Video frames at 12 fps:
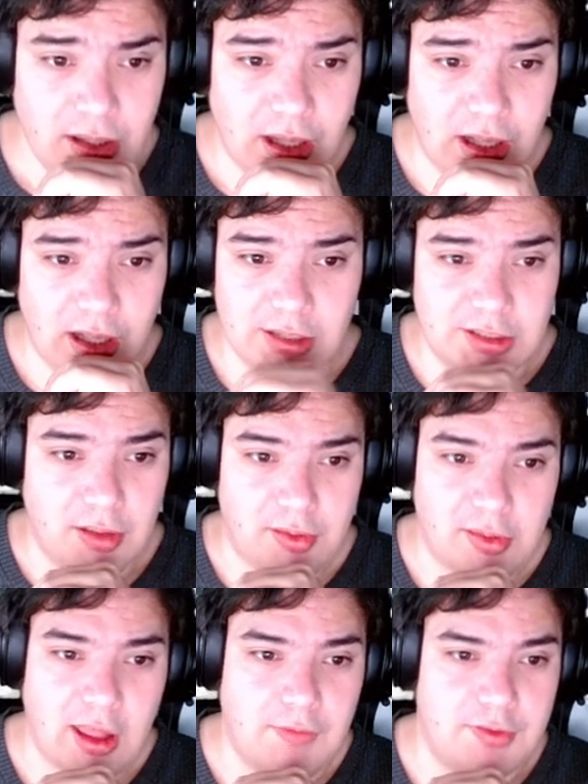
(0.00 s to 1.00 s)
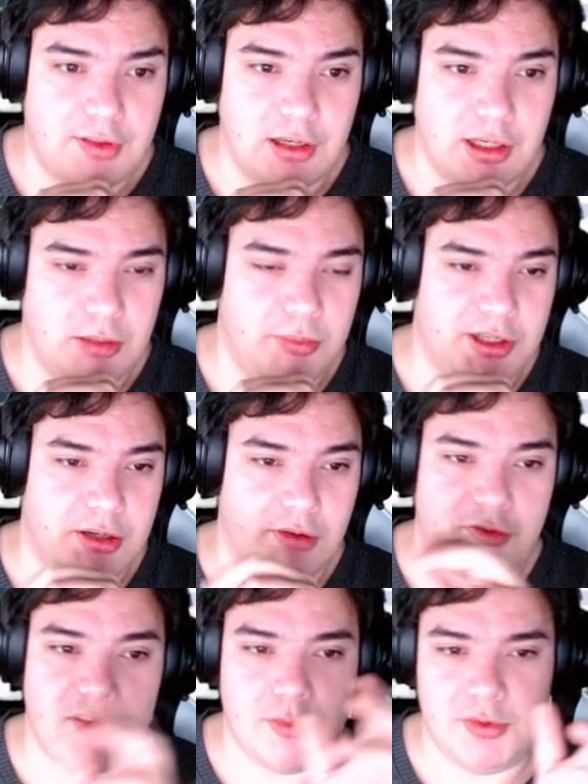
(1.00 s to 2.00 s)
And this saves a little bit of
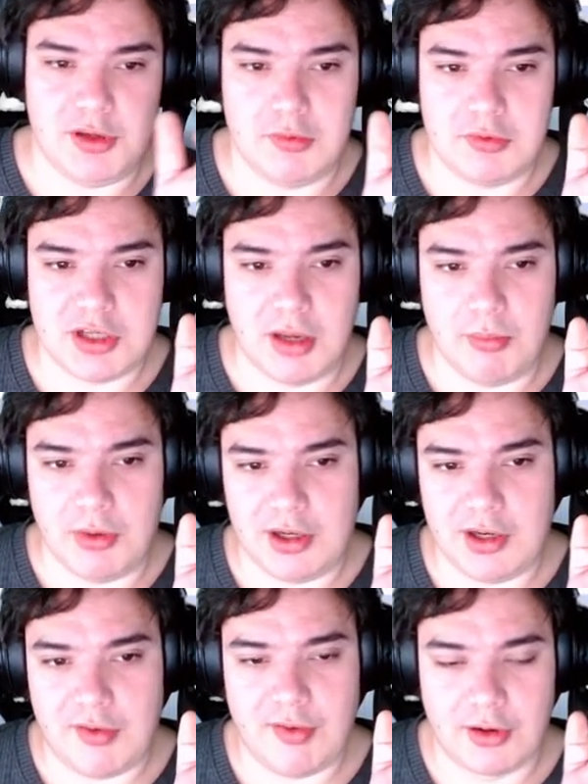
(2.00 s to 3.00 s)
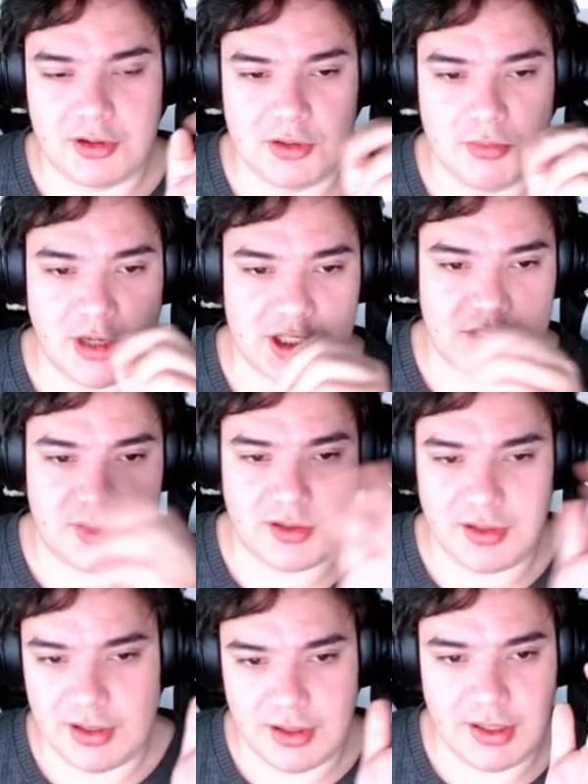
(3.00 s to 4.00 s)
CPU time, but it's not too much.
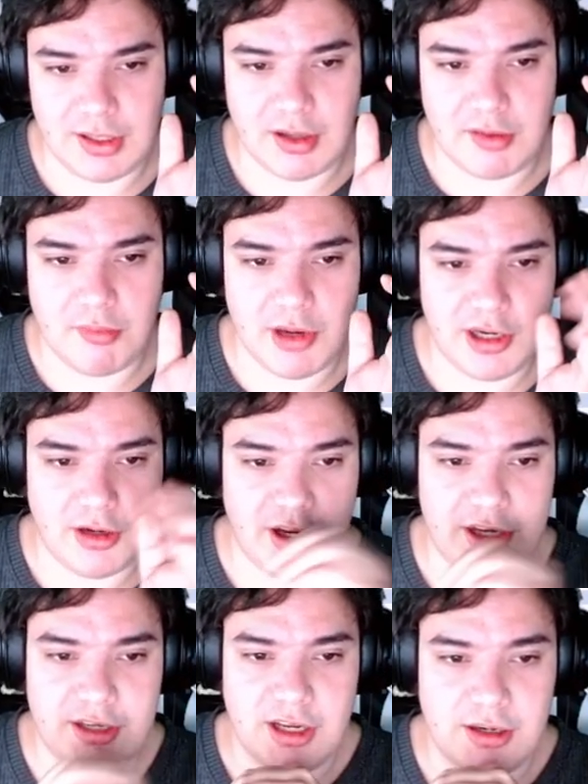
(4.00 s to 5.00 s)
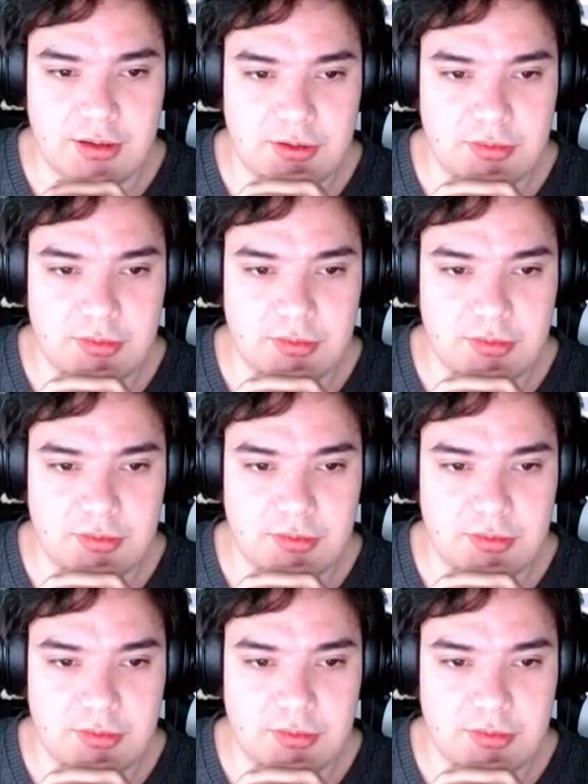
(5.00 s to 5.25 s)
It doesn't matter at the end, to